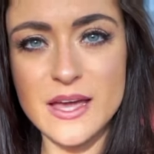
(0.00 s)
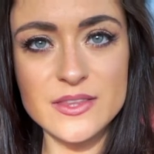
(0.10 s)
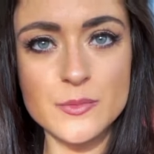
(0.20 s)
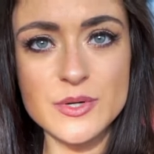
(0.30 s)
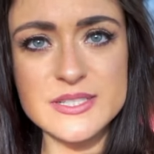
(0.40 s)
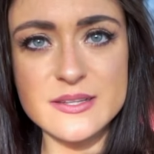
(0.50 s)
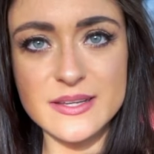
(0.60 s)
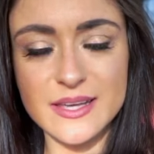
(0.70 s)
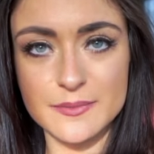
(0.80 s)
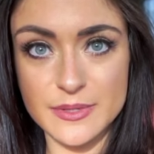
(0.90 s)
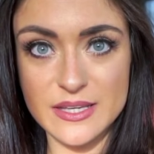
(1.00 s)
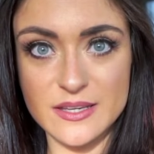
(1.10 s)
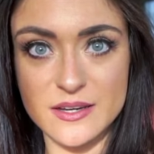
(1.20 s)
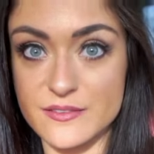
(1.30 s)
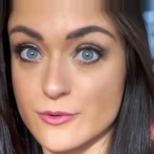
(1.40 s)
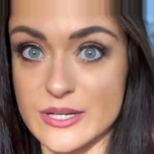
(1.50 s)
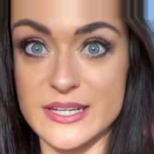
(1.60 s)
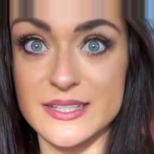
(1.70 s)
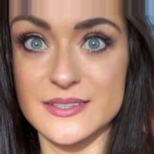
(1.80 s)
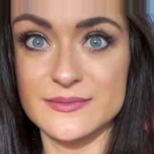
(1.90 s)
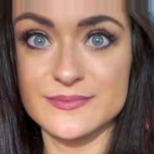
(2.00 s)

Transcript: the ones that can be avoided.